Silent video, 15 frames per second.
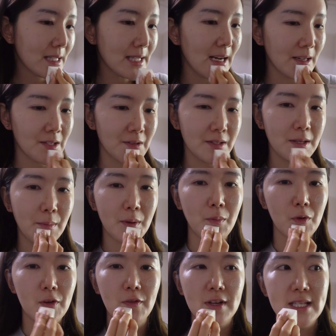is actually my
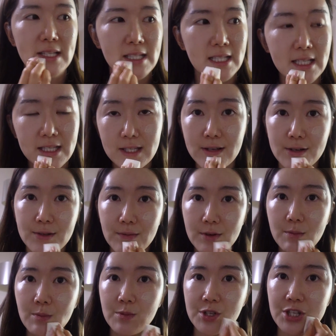boyfriend's sister's
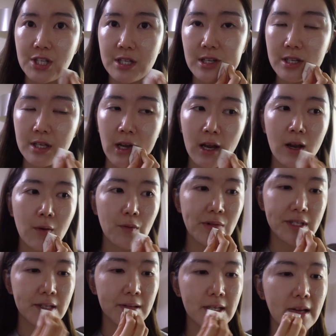room. She
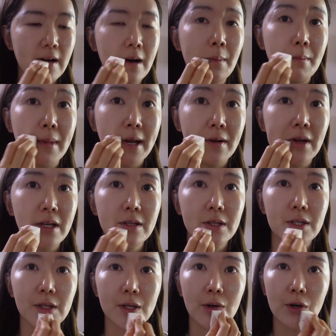recently got married,
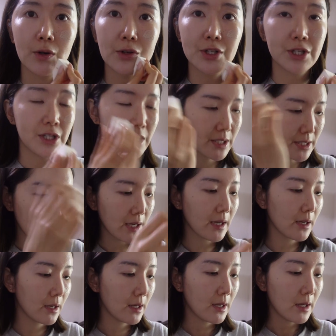so she's
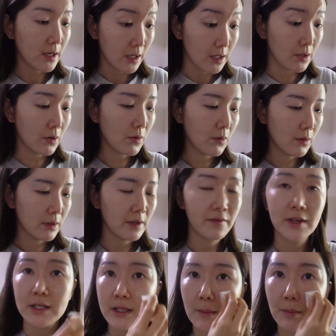like, you know,
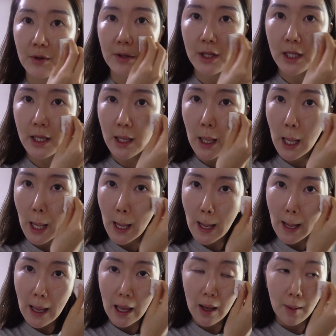living separately.
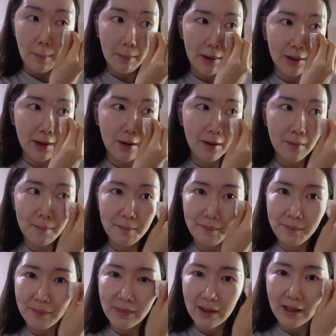But
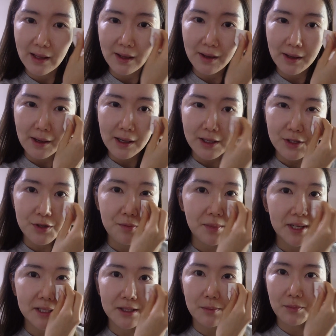to
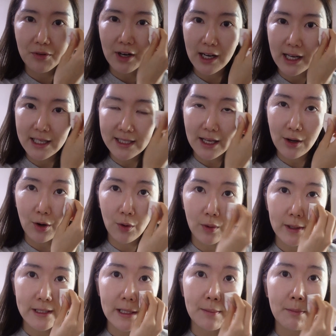my surprise, I
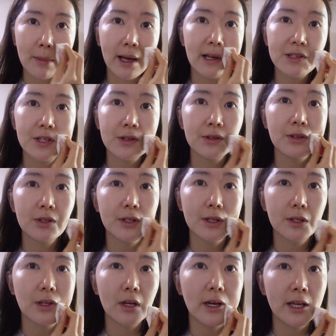always imagined
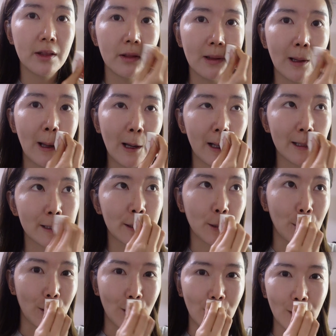the in-laws
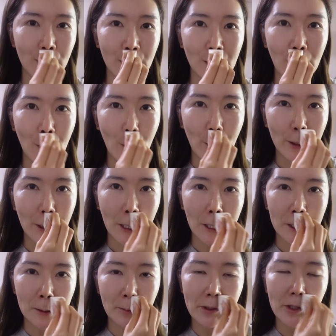or, you know, the
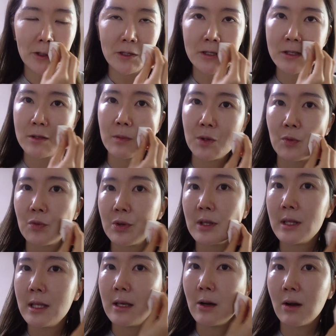experience to be
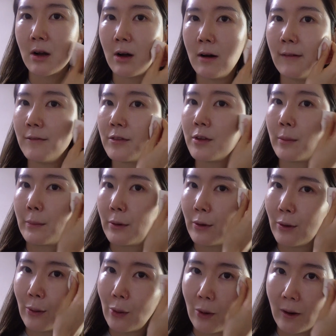really
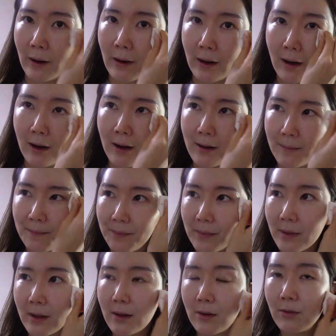uncomfortable or
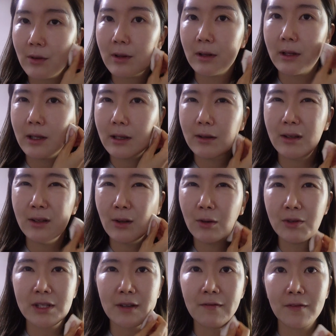really, you
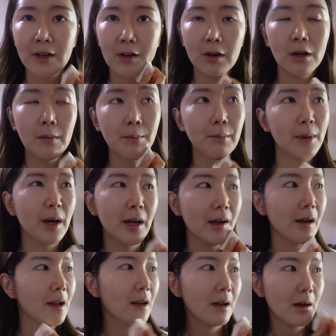know, difficult.
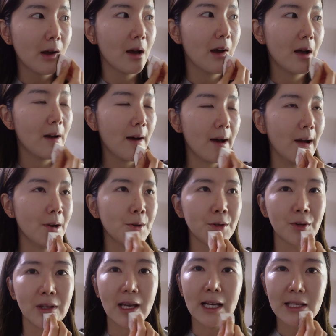But I don't
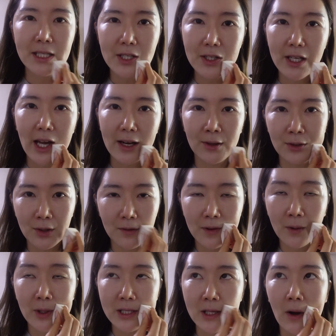know, yesterday, I don't know if
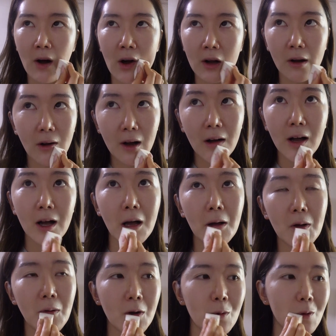it was the
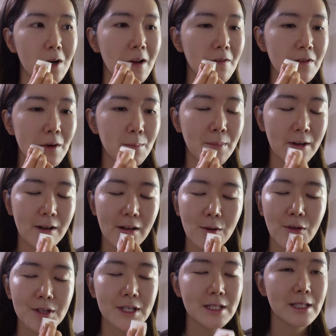alcohol or whatever, but it
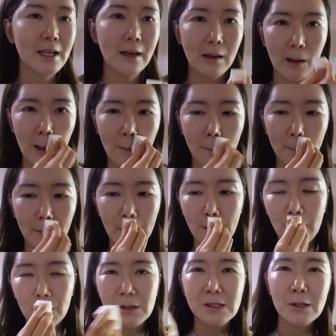was just like,
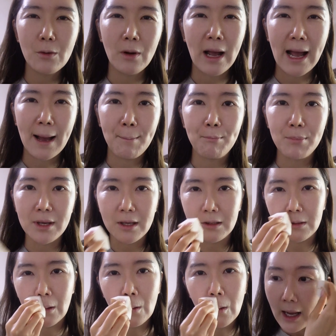I was so happy,
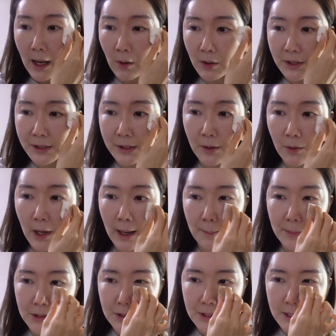you know? I was so
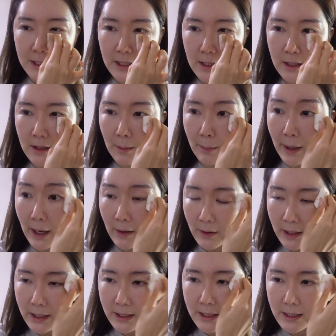happy to see the
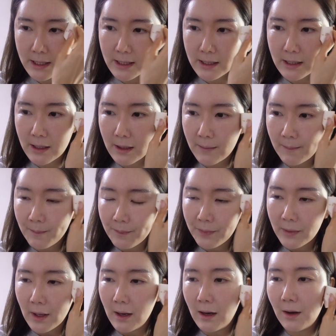parents
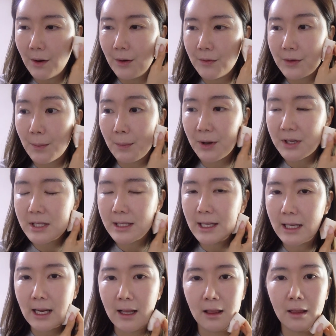of the person
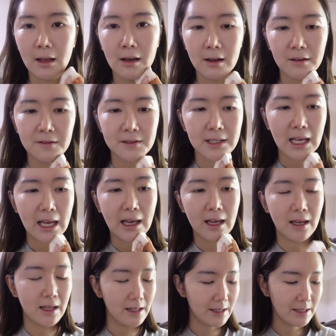that I loved,
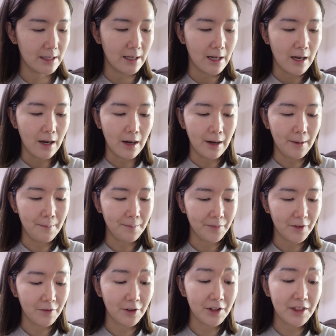and
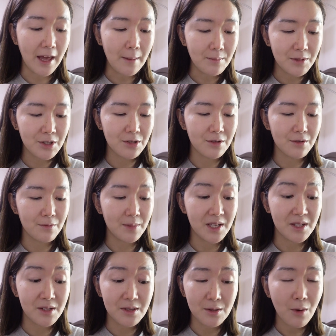for them to be
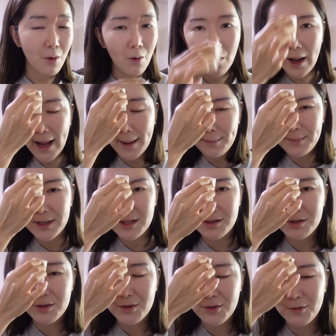so happy
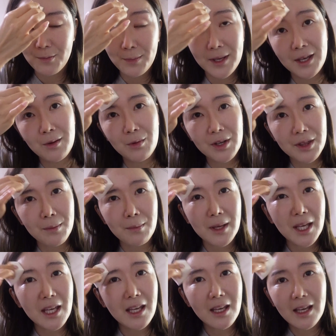to be with
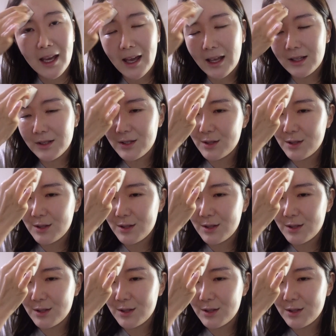me and